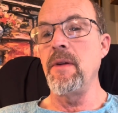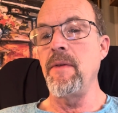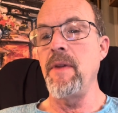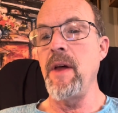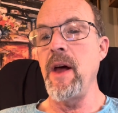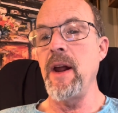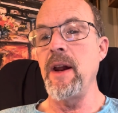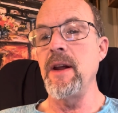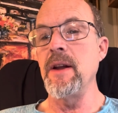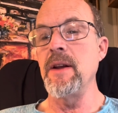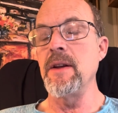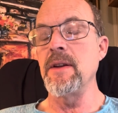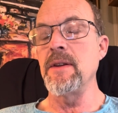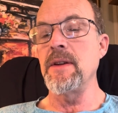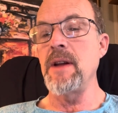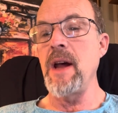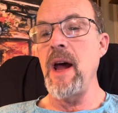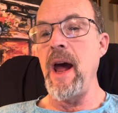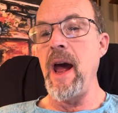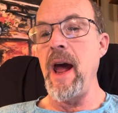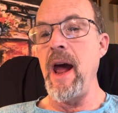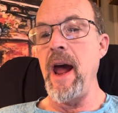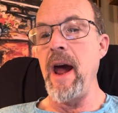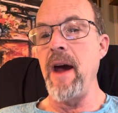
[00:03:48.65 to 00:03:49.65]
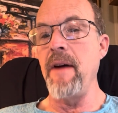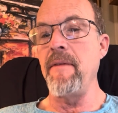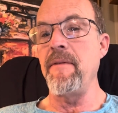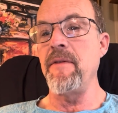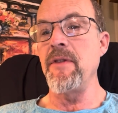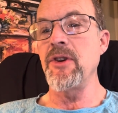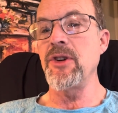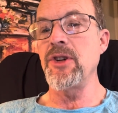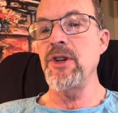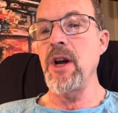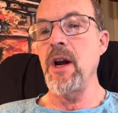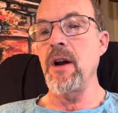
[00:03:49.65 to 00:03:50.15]
that is, a half
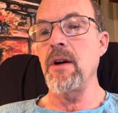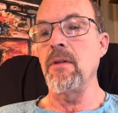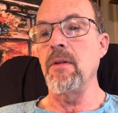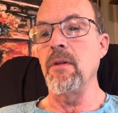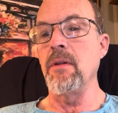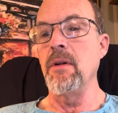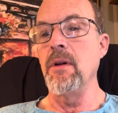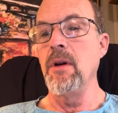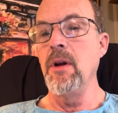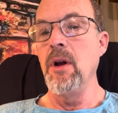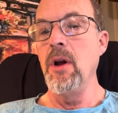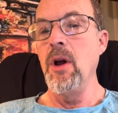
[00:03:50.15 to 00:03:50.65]
a shekel,